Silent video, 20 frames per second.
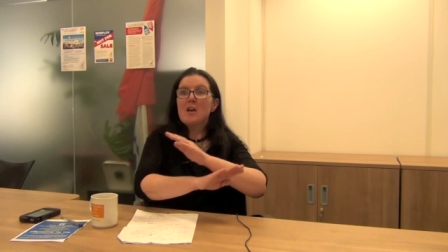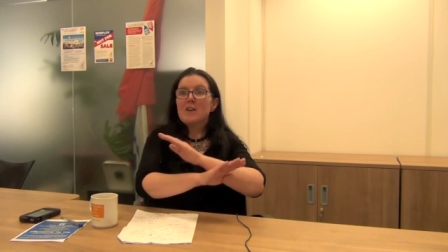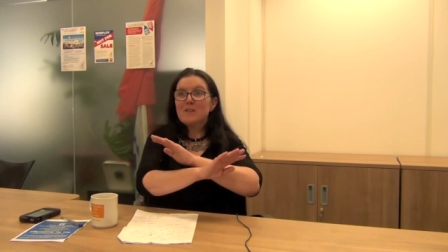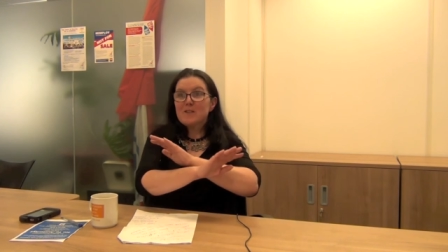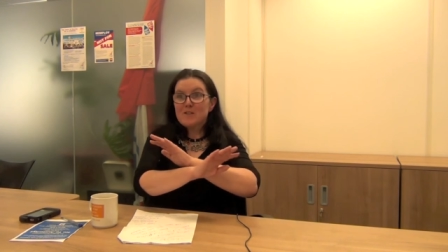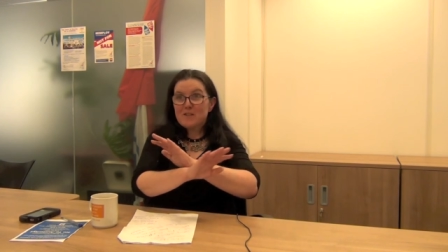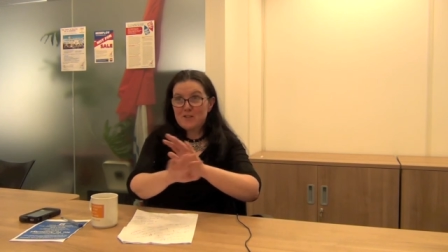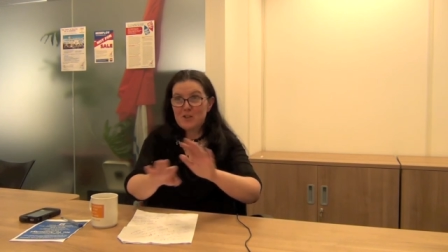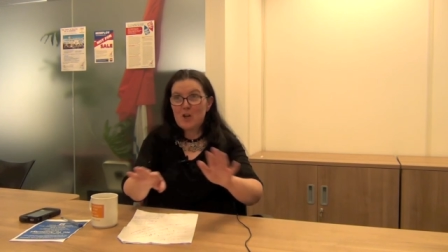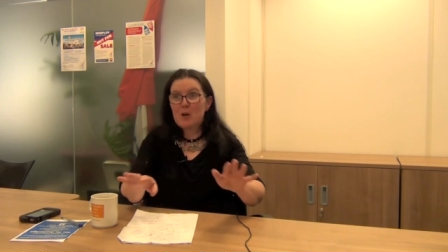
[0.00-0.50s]

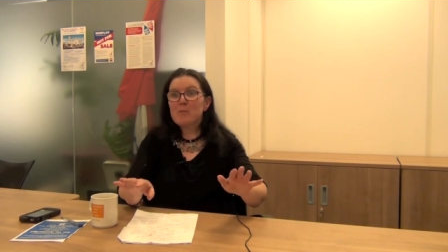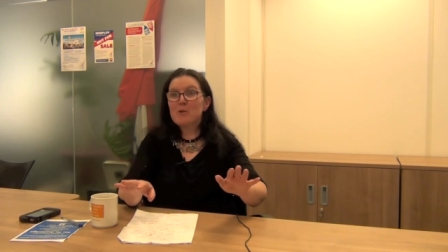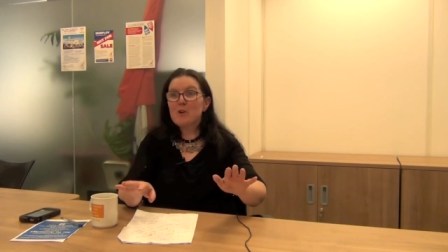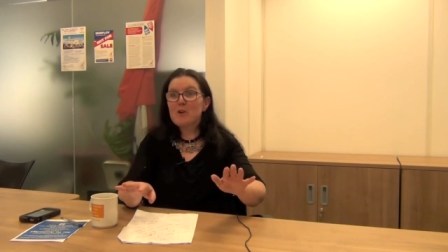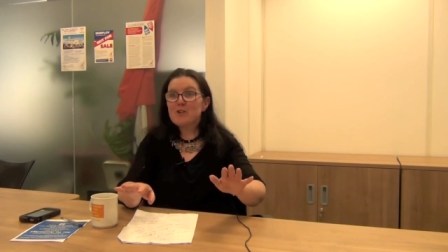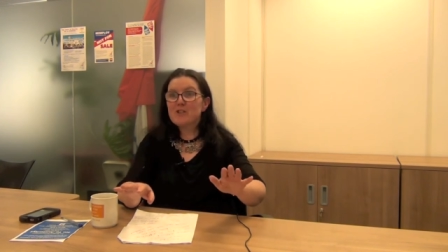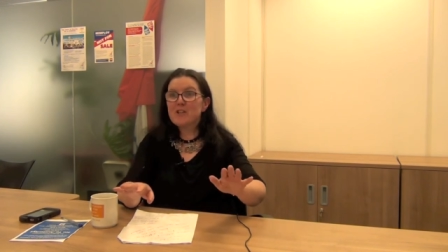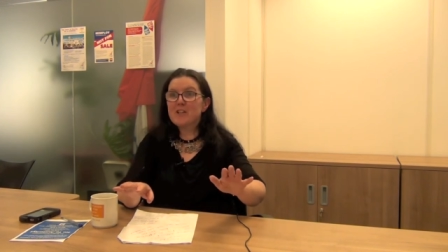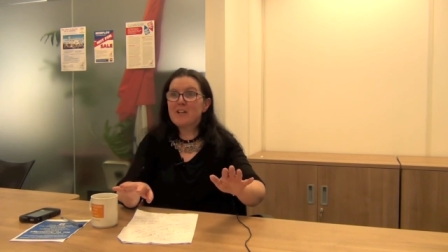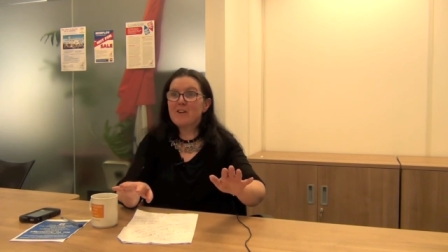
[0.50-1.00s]
stop
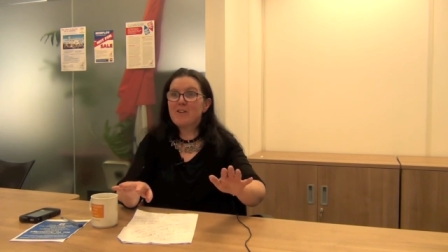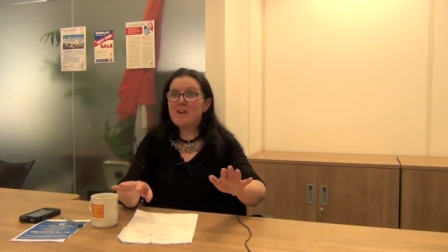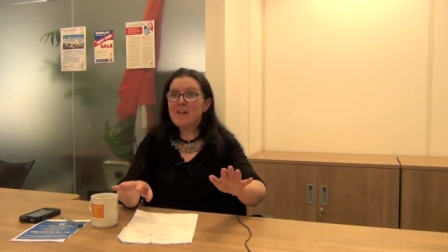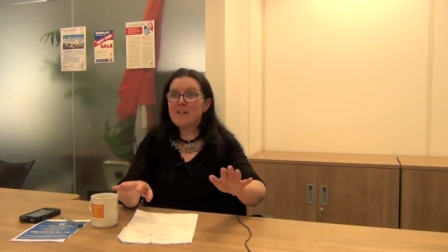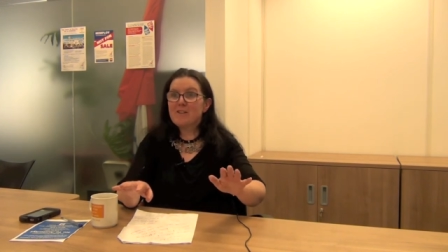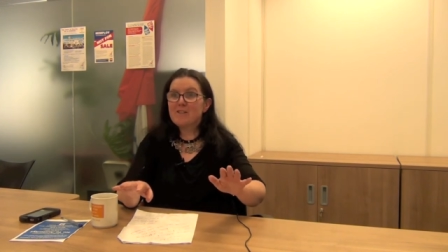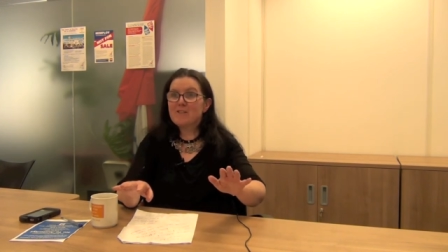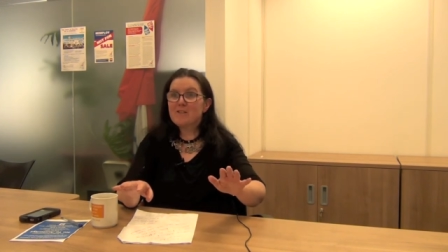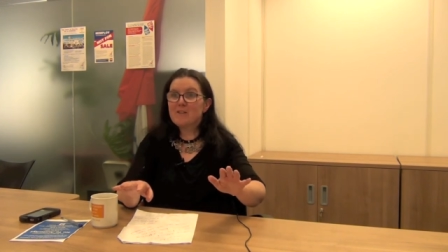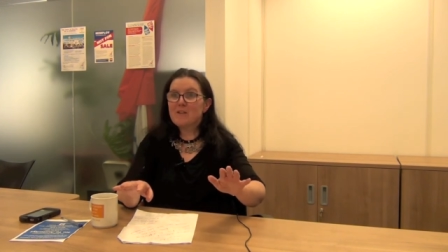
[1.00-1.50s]
cutting our
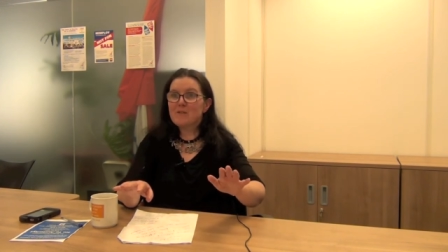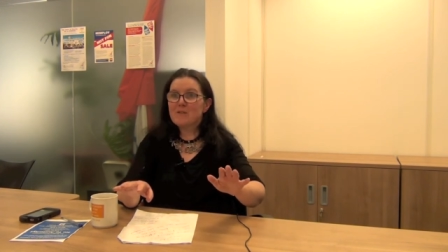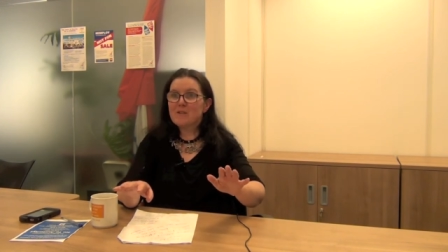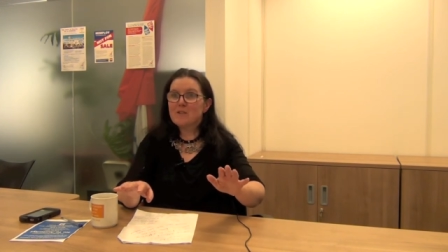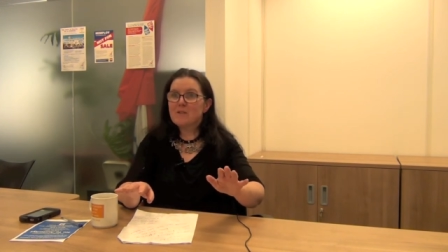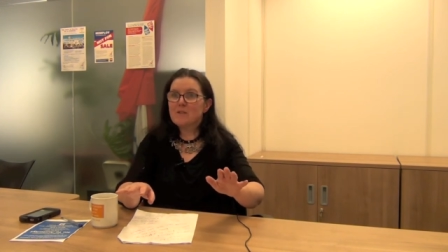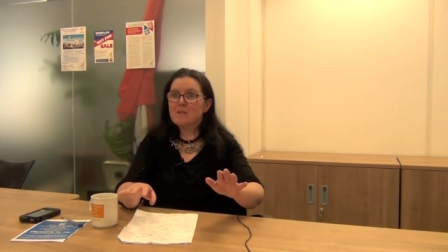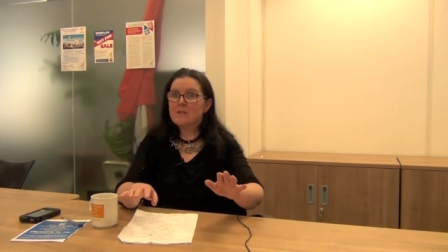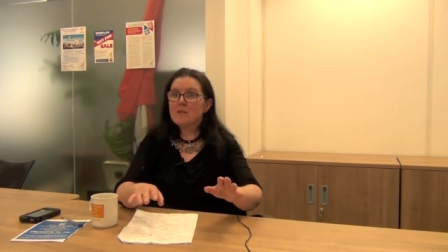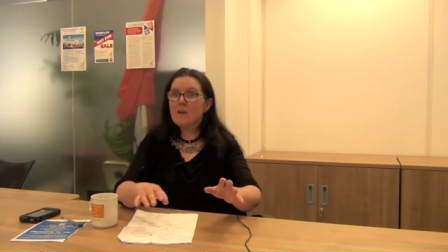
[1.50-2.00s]
health
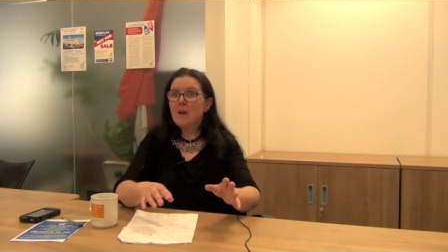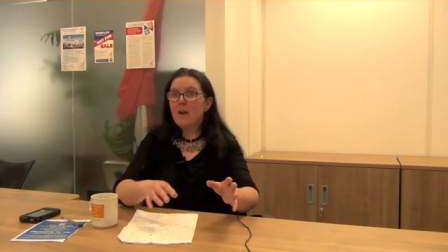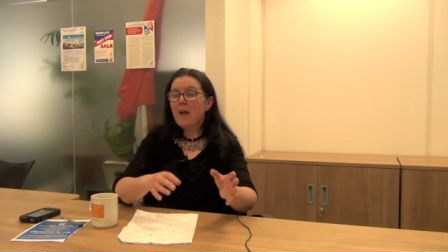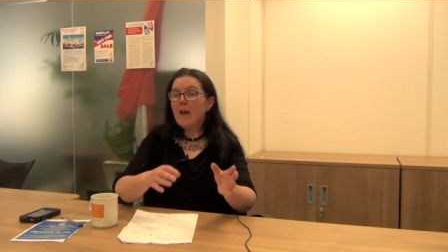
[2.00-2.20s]
services.